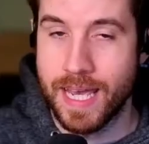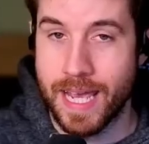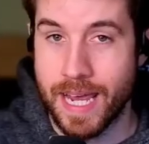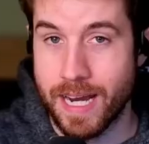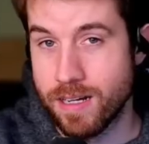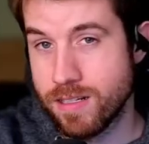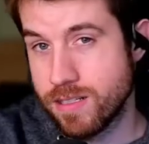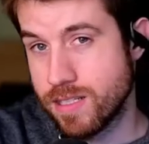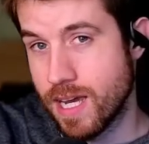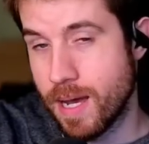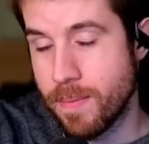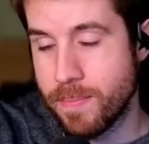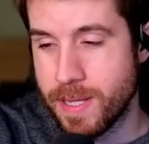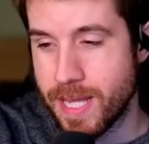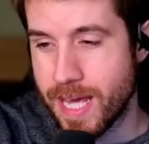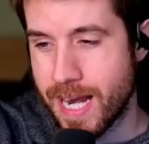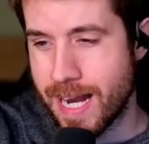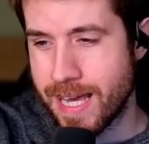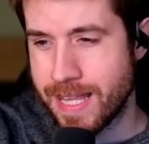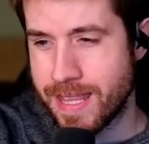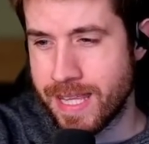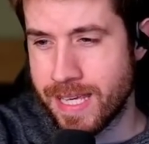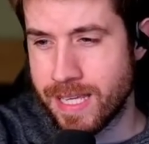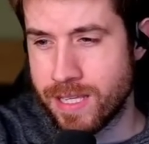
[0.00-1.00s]
And on top of that,
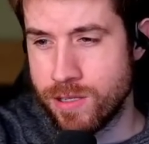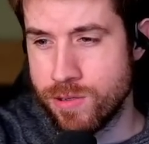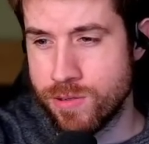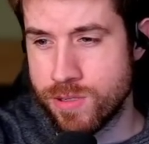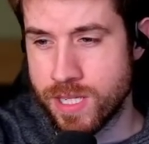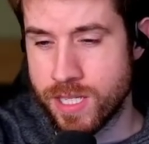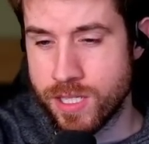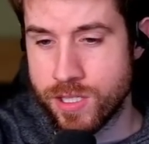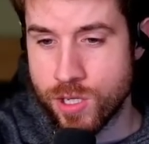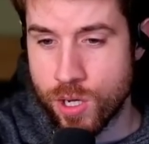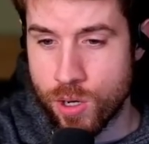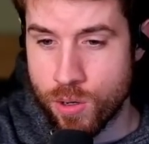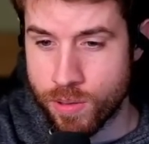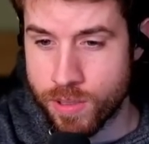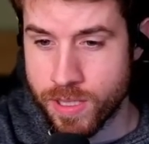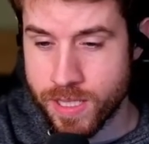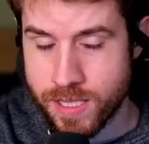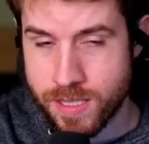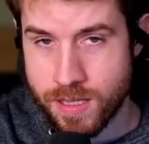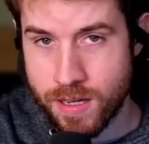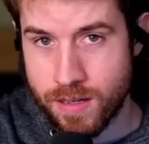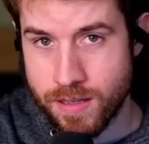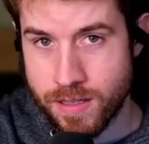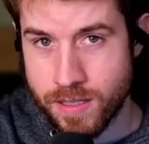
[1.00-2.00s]
I think using
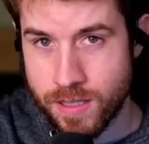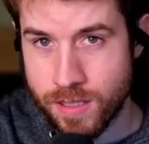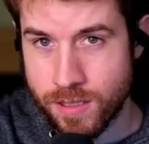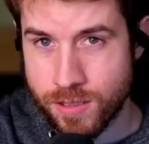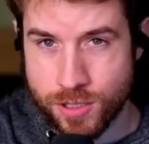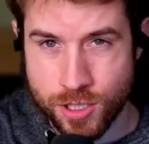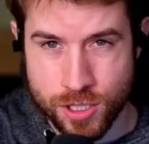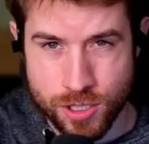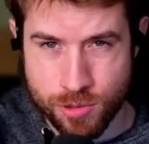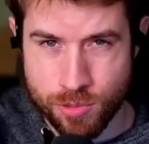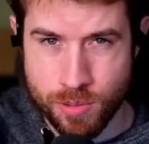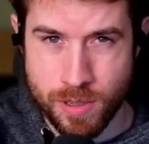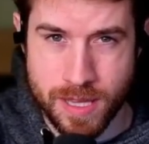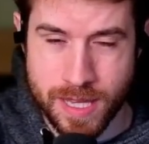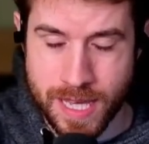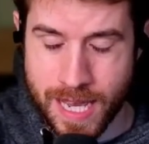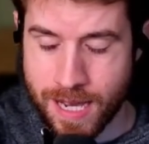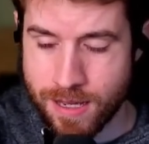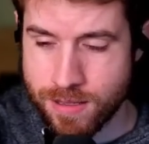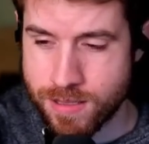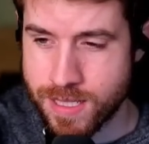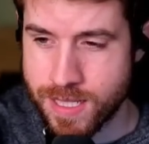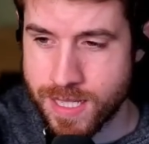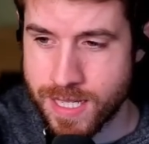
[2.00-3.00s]
tokens on Null, just
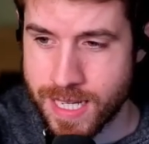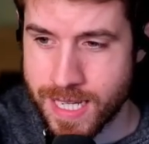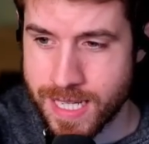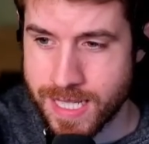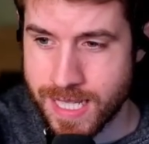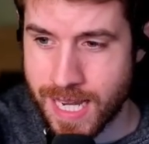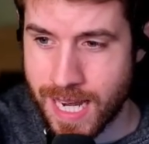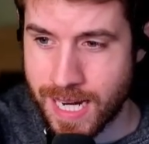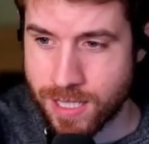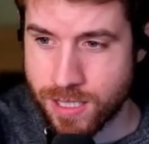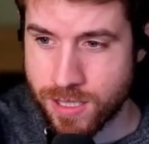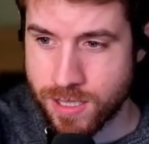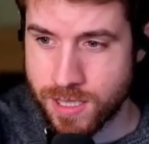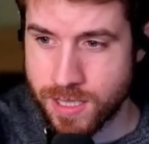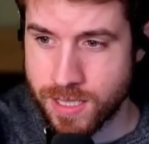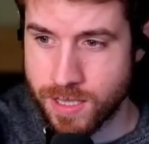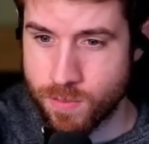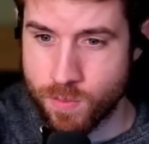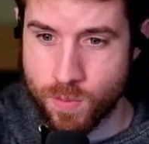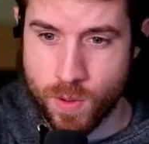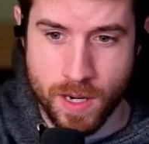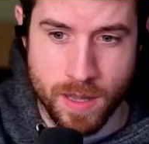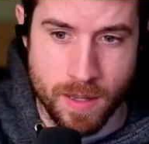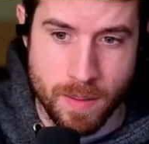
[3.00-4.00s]
3,000, is actually
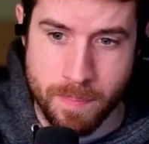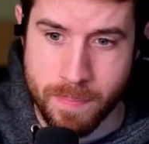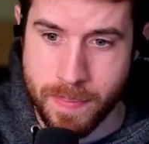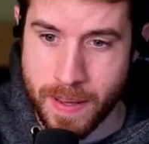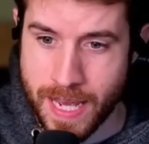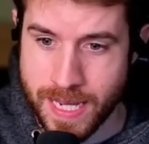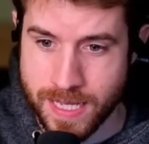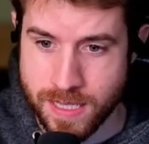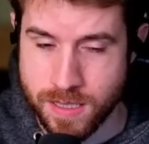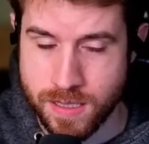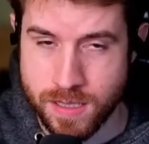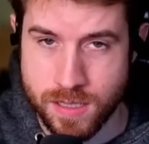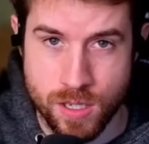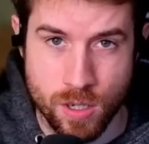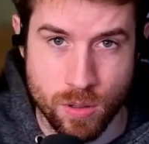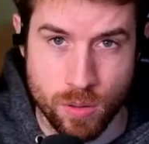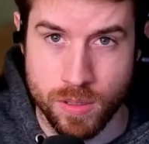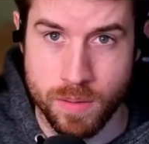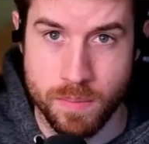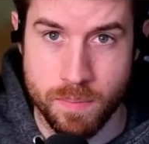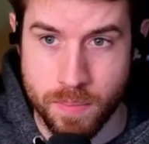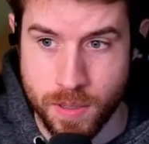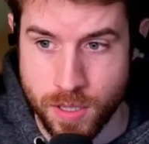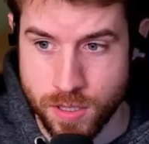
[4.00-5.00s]
one of the best
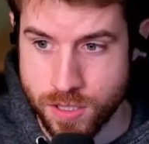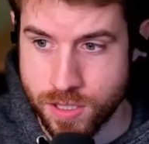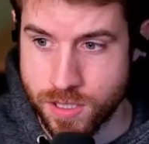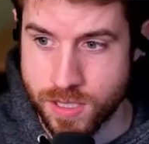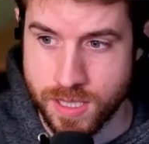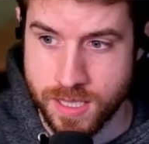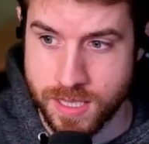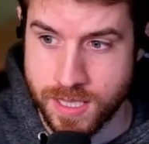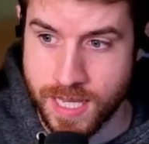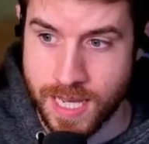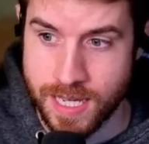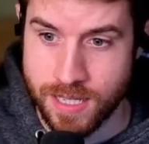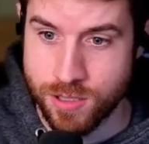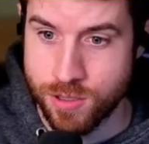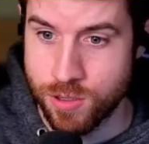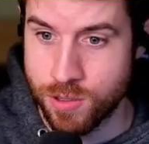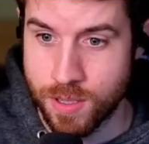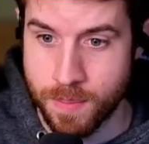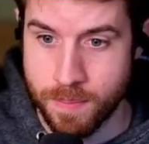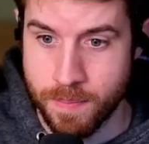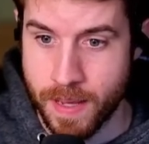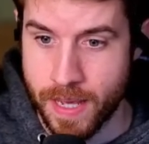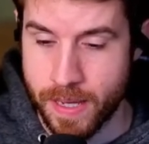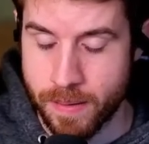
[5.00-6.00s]
token purchases that you
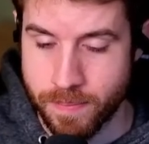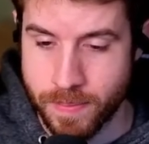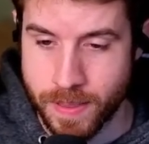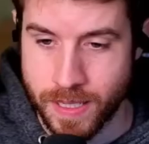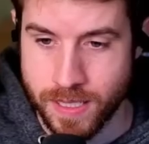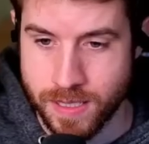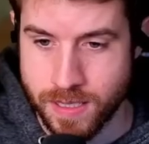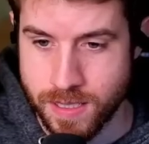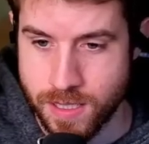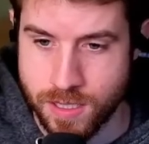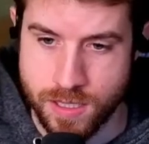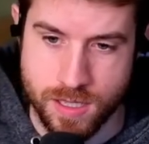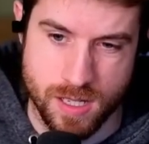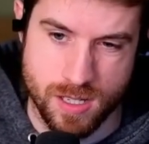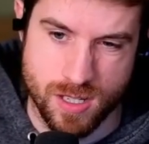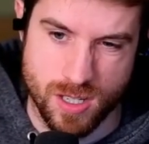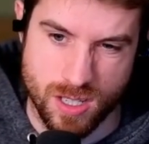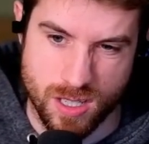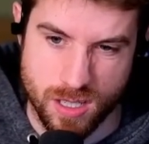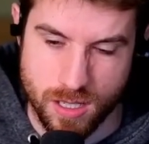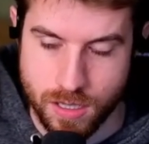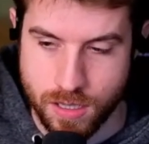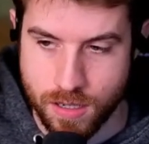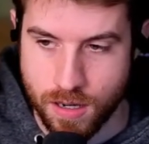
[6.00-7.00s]
can make because he's such a
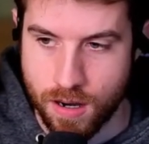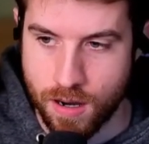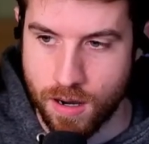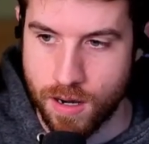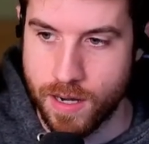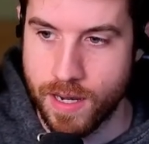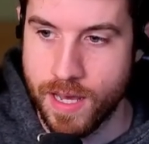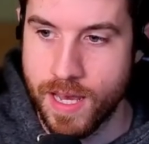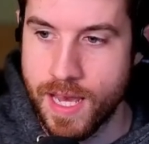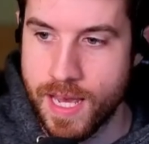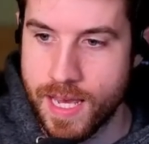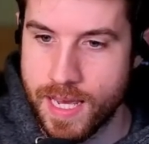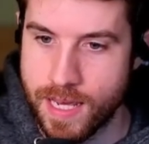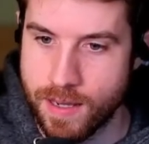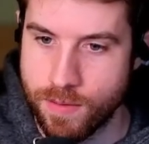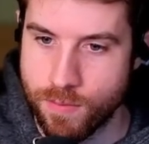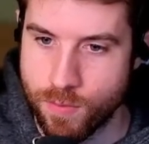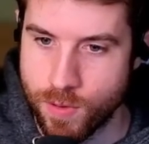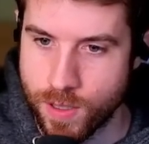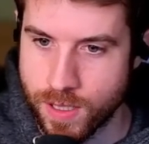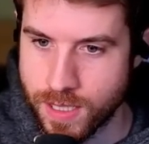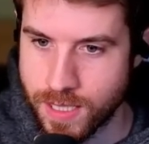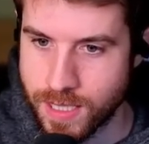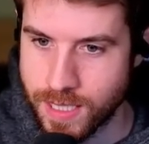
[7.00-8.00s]
good card and
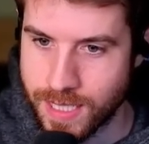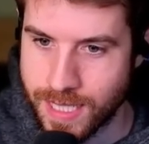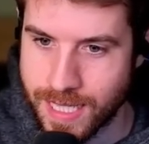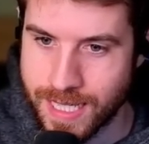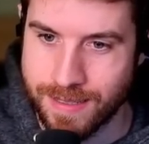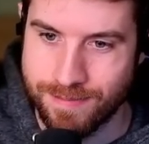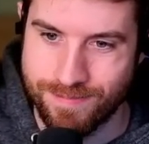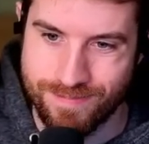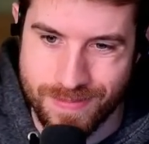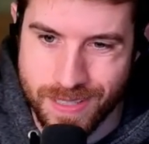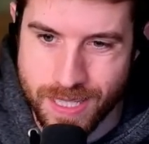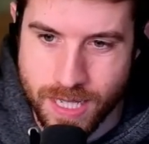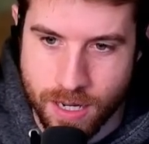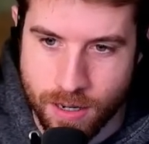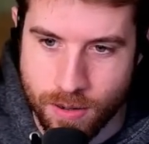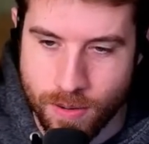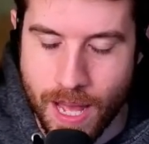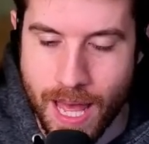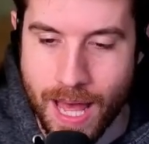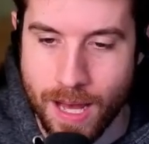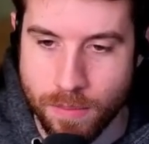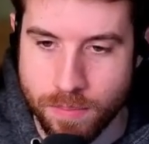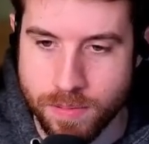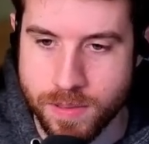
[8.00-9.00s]
really, you know,
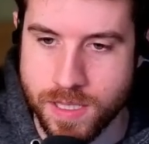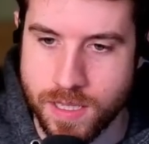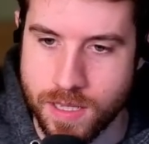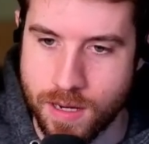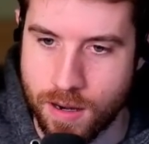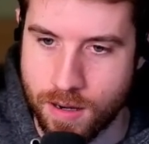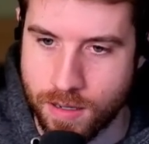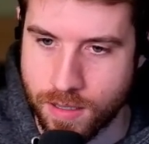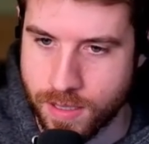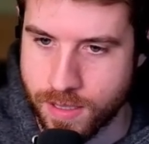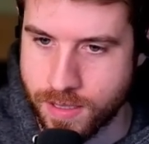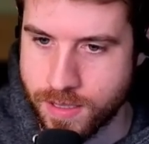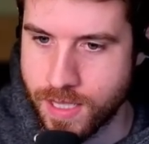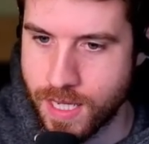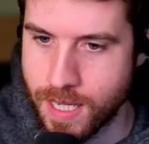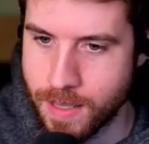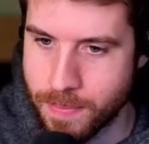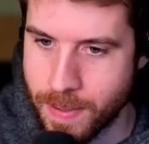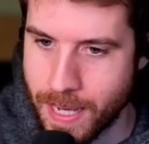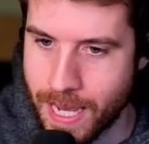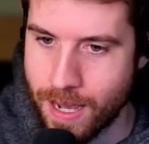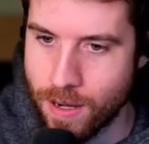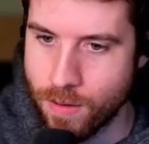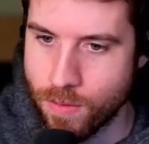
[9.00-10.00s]
helps the
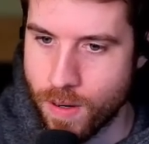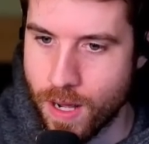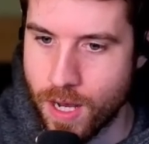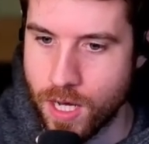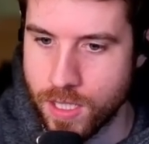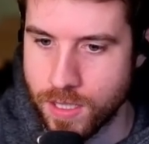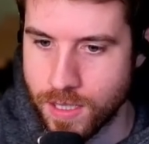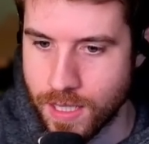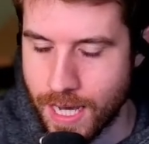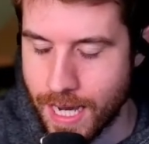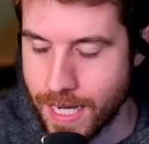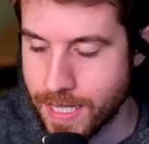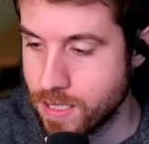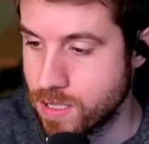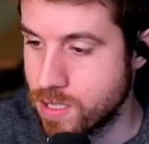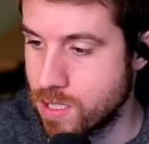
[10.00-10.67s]
archetype out a lot.